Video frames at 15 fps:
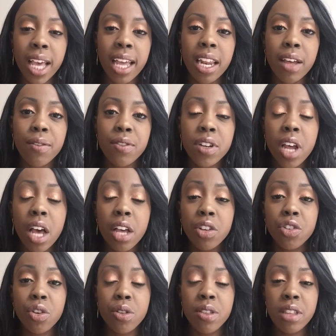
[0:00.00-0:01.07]
And I've
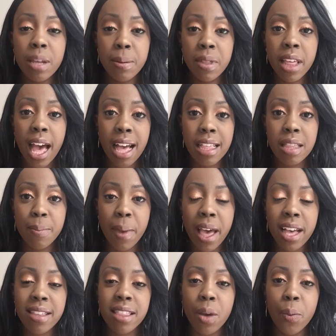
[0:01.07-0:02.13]
touched on some of the
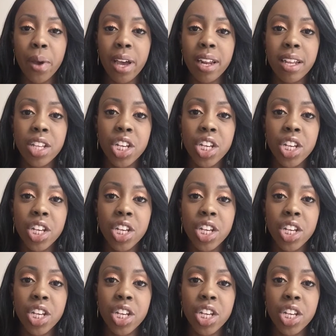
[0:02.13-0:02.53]
aspects that we're going